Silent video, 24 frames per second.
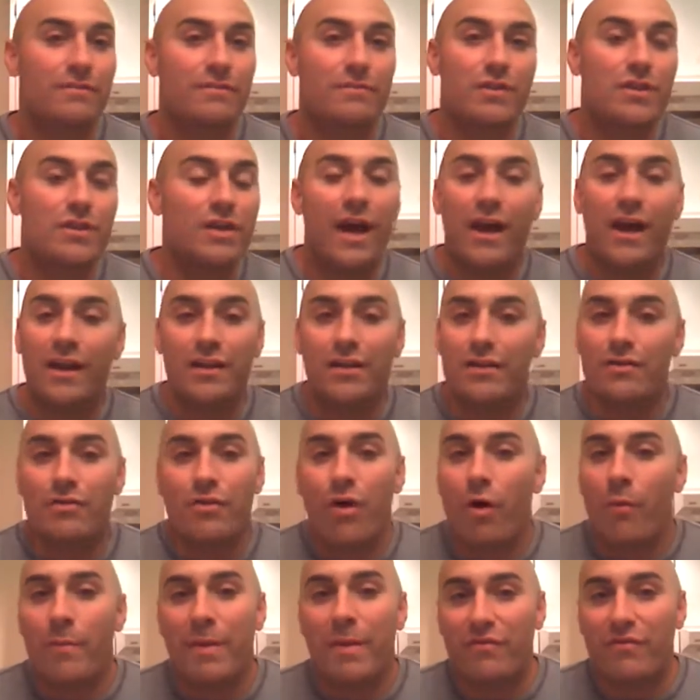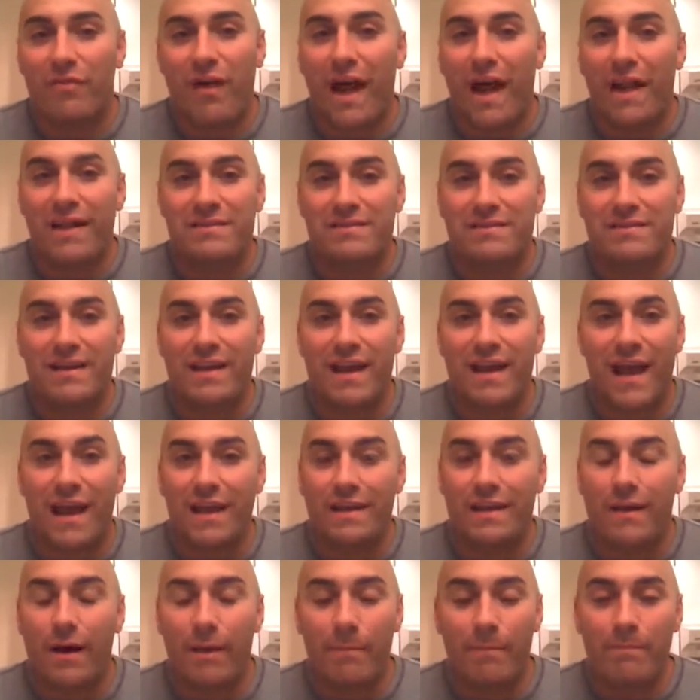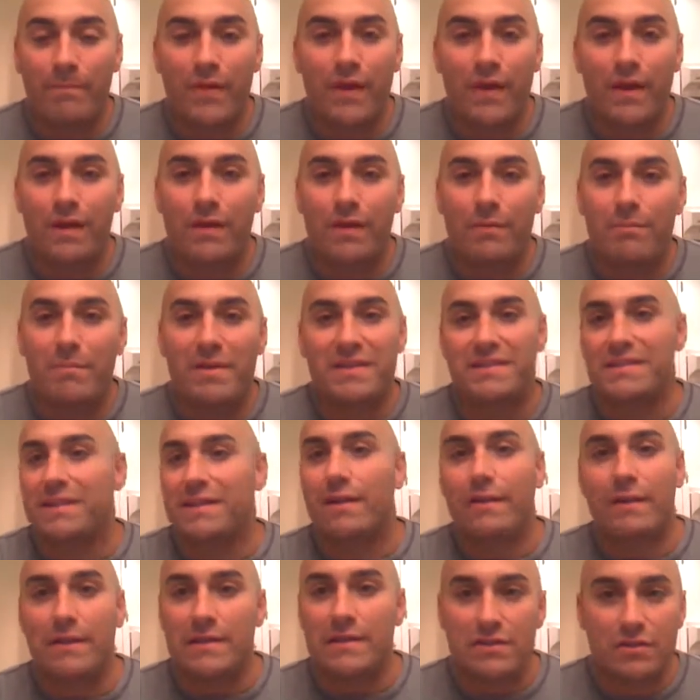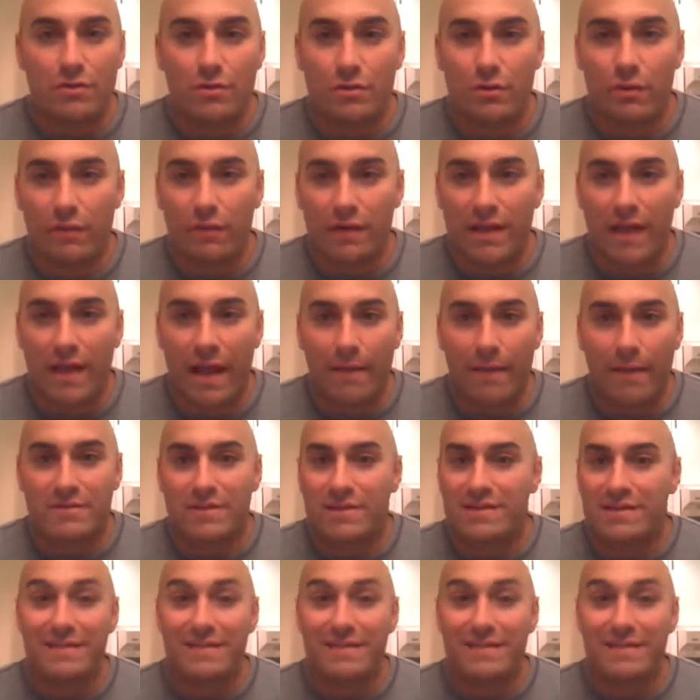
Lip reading: You know McFadden's going to end up missing at least 2 or 3 games.